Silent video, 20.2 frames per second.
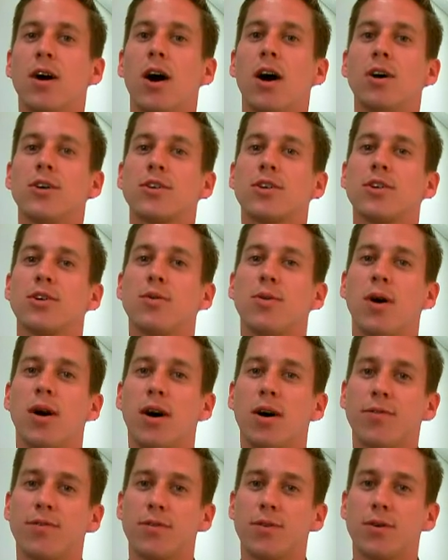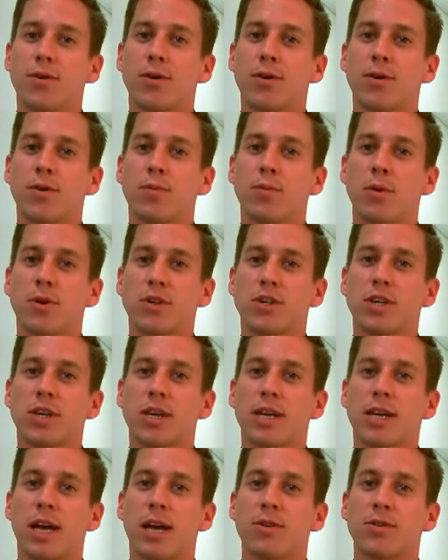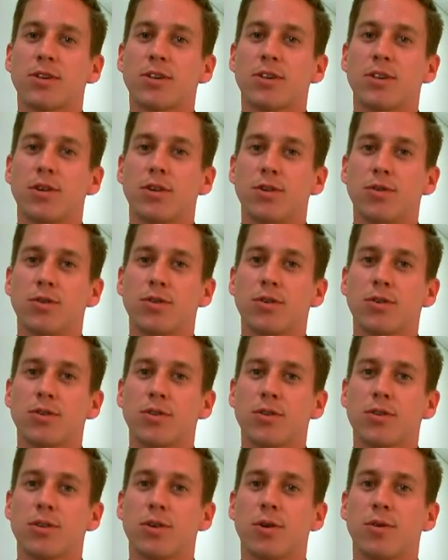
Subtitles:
also offer merchant accounts to users,